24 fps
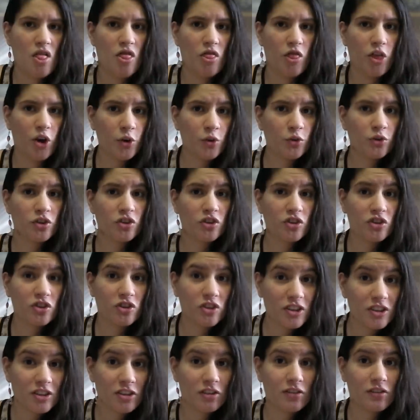Those are
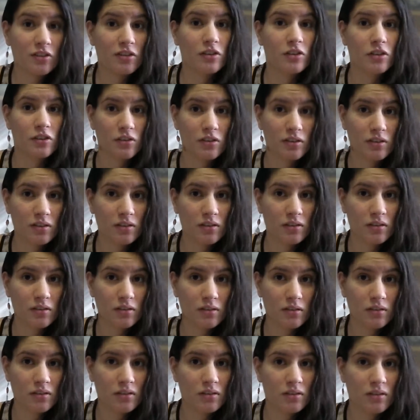sisters.
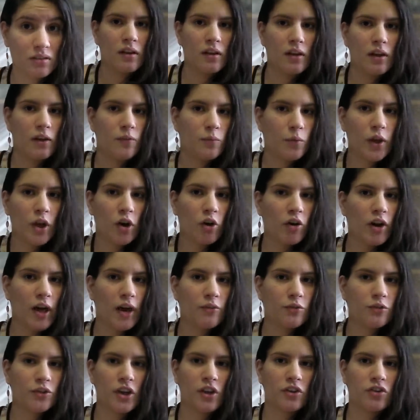If we don't
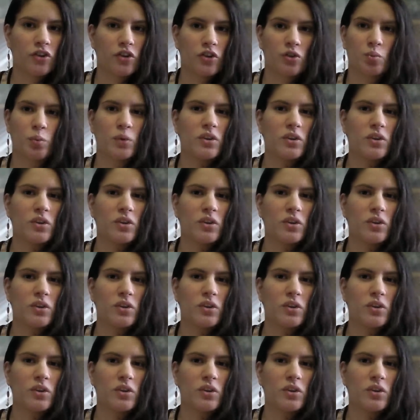have censors,